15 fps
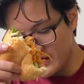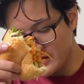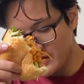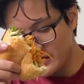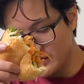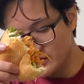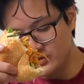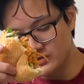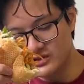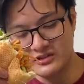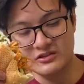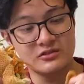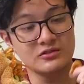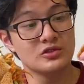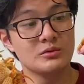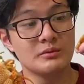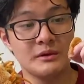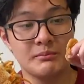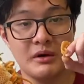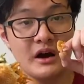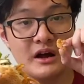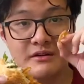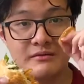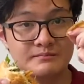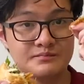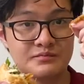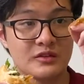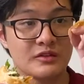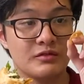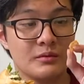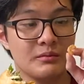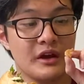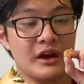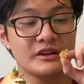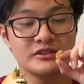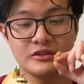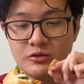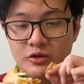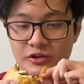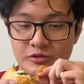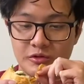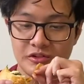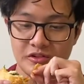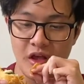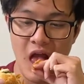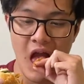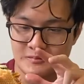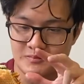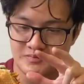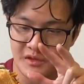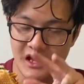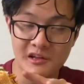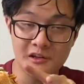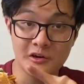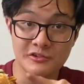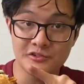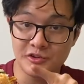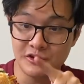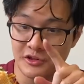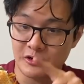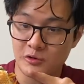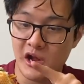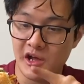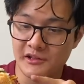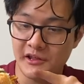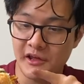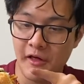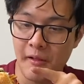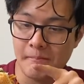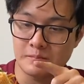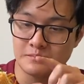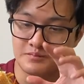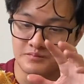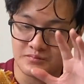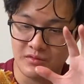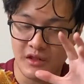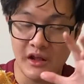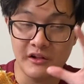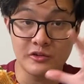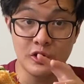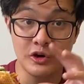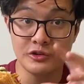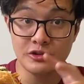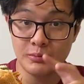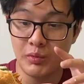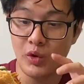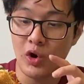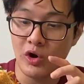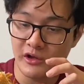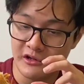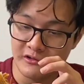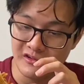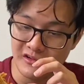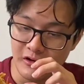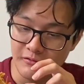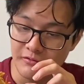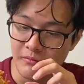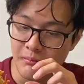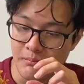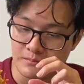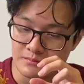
I think you just normally buy from the Asian groceries, and also the crackling that's on the pork itself.